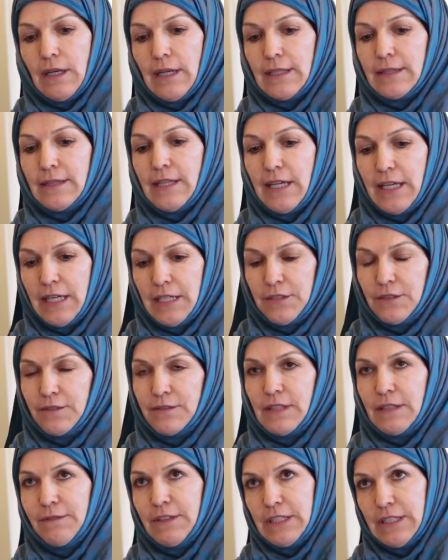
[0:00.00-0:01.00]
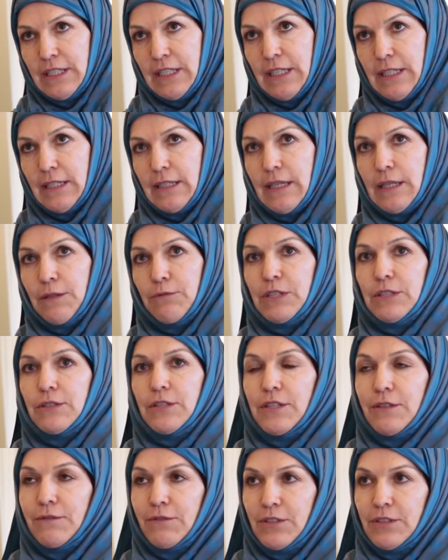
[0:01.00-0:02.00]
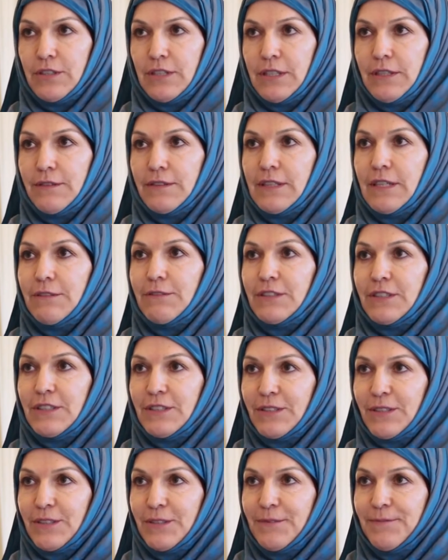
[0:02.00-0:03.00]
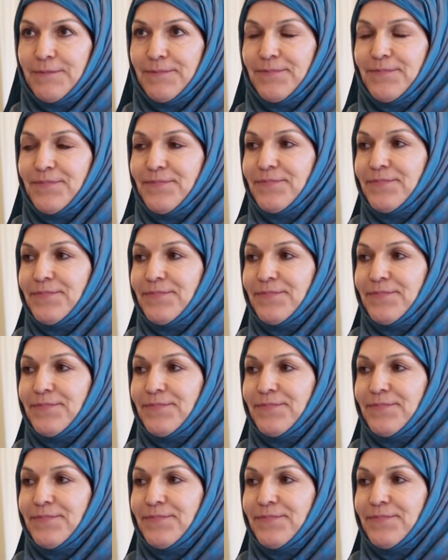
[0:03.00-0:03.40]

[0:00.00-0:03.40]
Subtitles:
At the age of 17, I went to the University of San Francisco, and